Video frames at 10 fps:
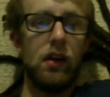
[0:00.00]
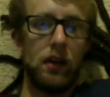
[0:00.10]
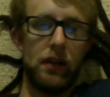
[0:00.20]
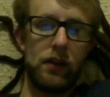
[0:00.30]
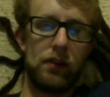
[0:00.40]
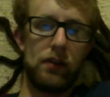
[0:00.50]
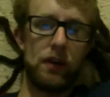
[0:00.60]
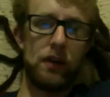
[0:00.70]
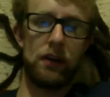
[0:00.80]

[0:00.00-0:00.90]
I think you're right.